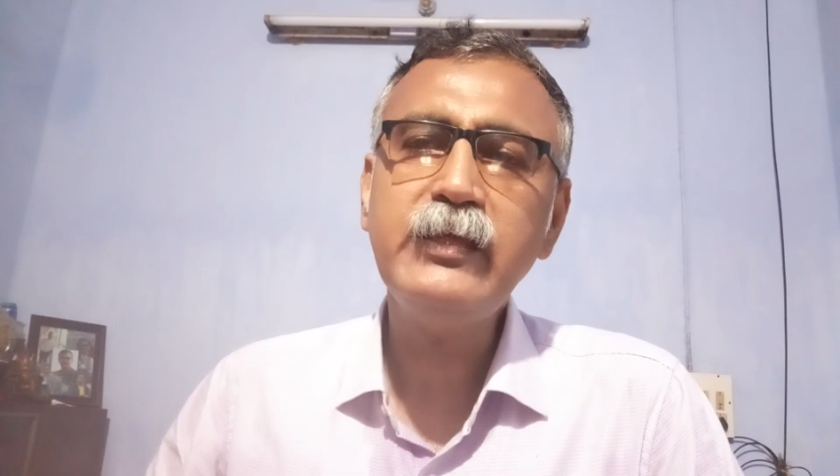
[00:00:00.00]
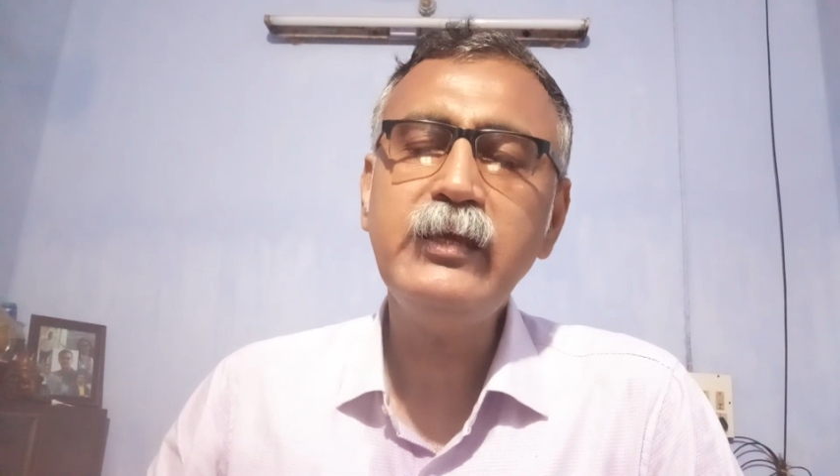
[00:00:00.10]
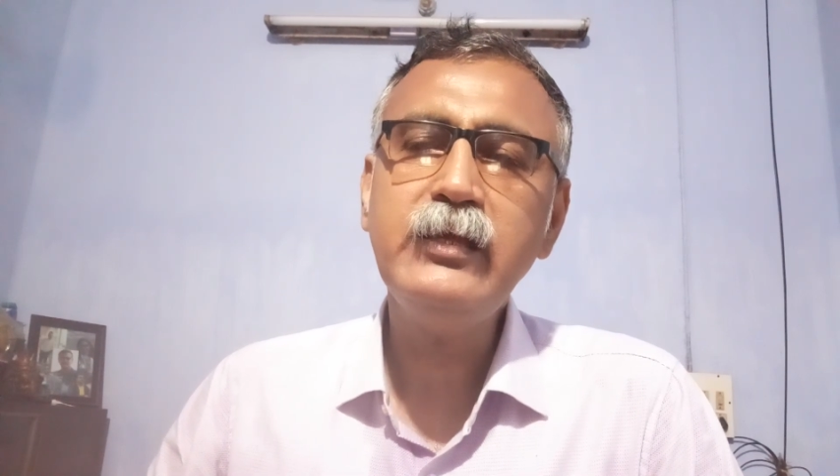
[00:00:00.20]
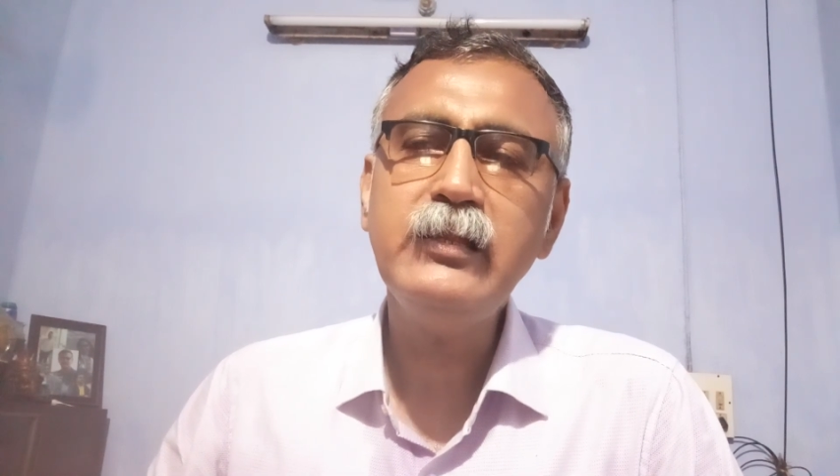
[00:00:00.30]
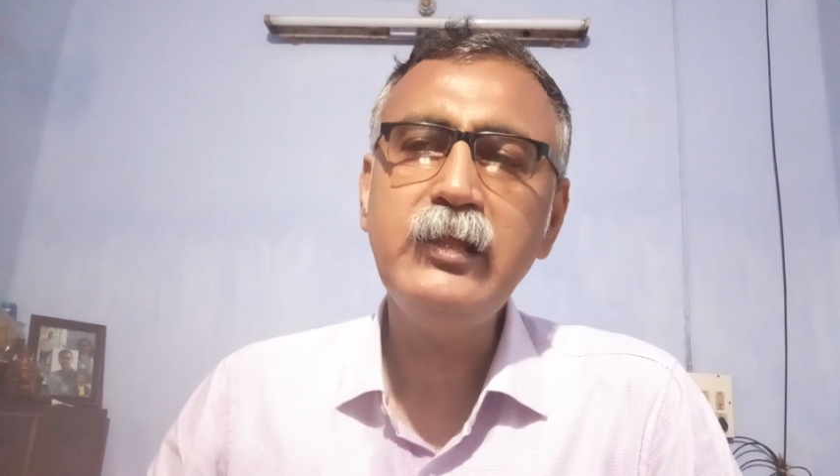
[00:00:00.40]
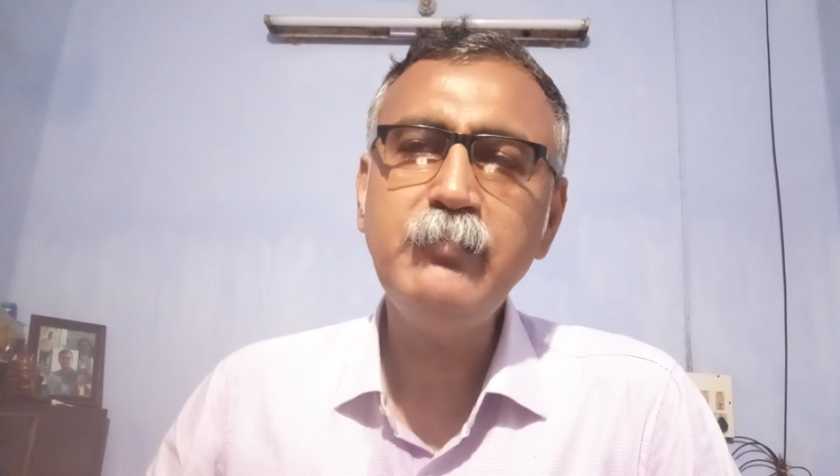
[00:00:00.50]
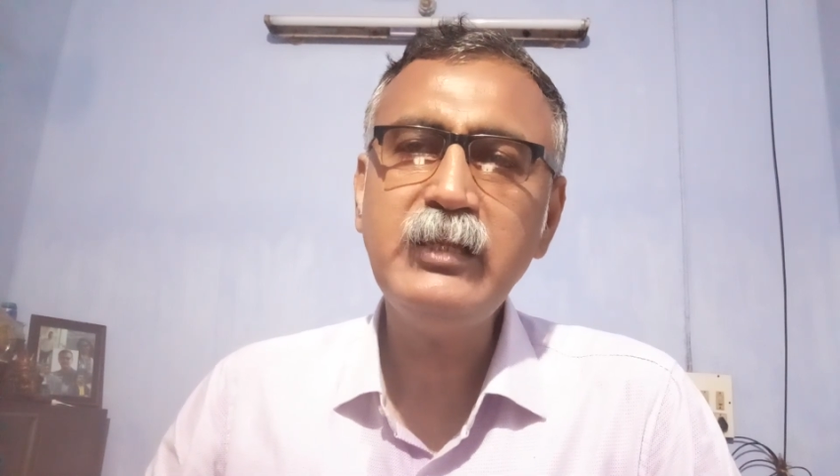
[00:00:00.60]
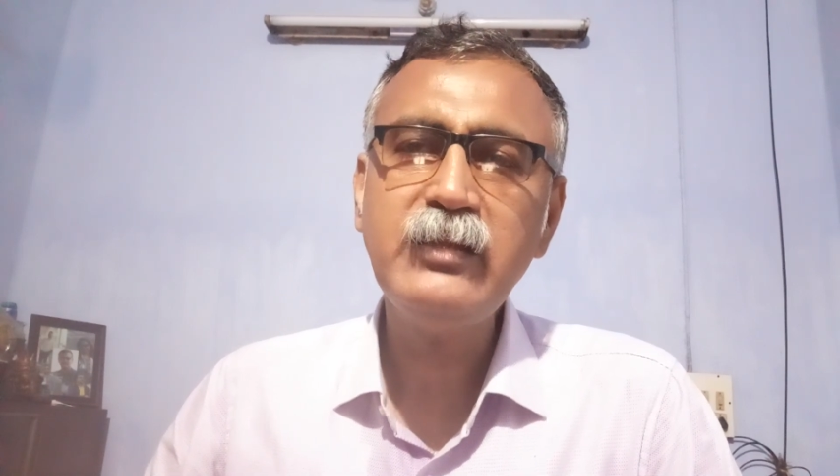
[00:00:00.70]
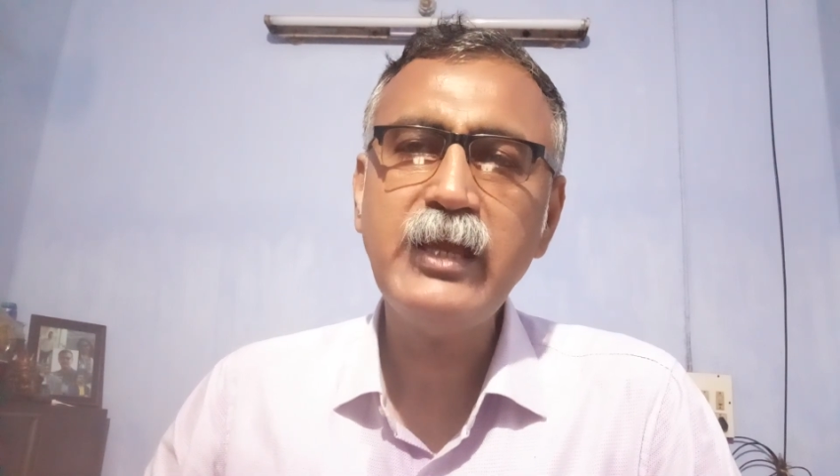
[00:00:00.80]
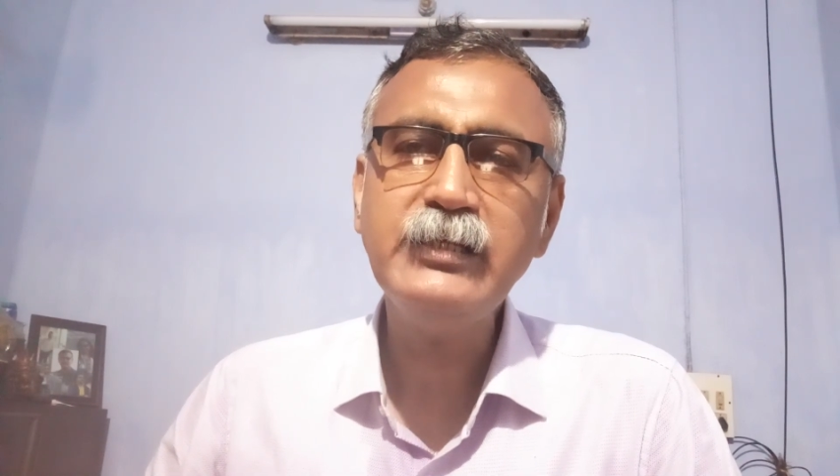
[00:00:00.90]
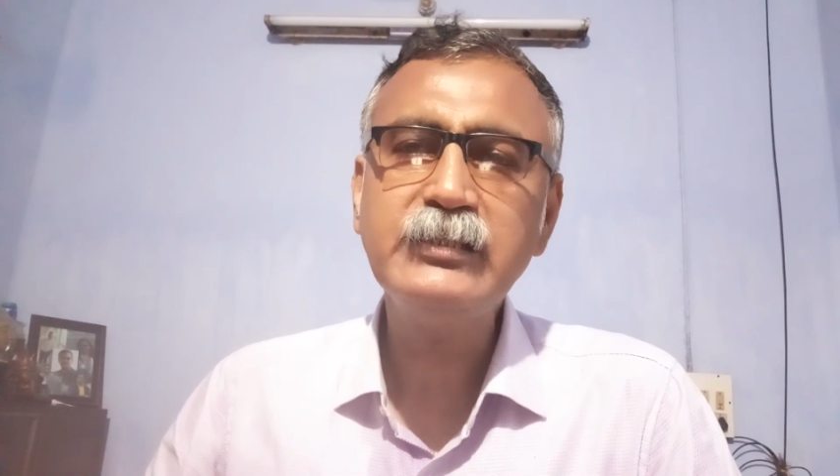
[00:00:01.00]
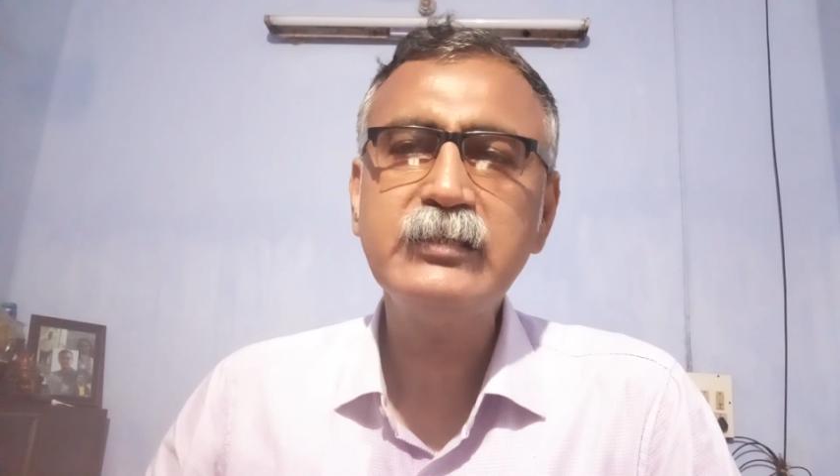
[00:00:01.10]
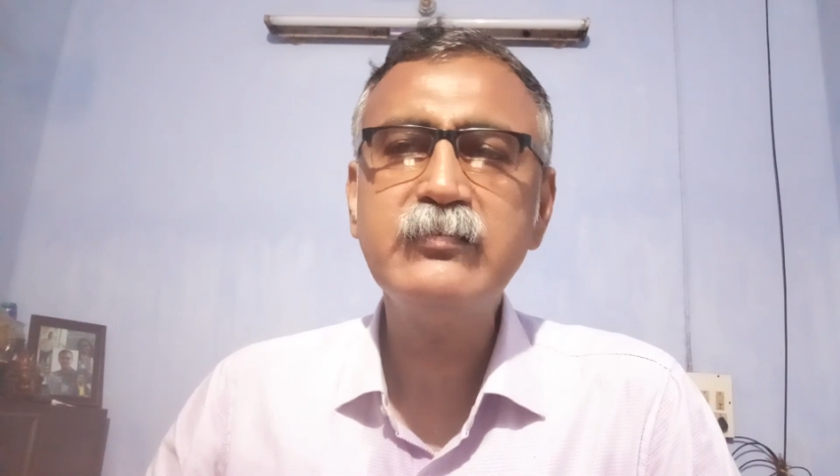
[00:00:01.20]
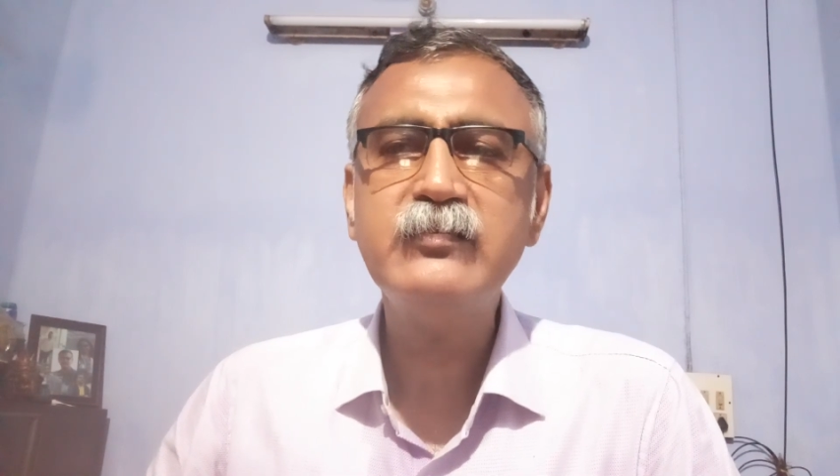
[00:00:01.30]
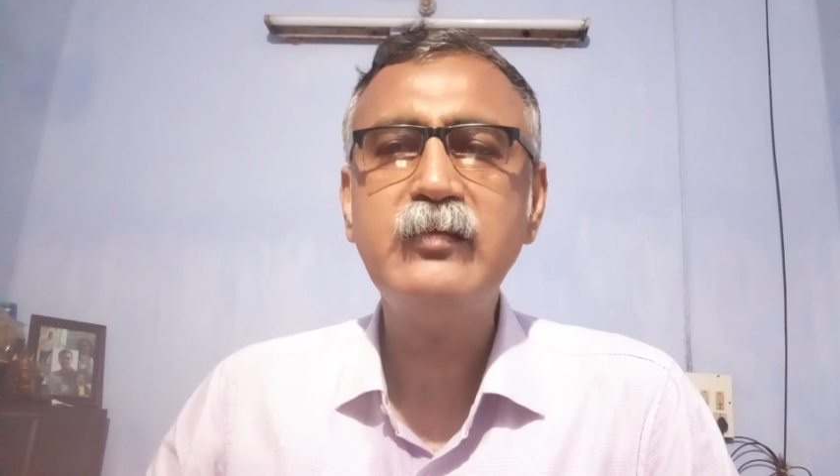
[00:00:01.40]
the limitations,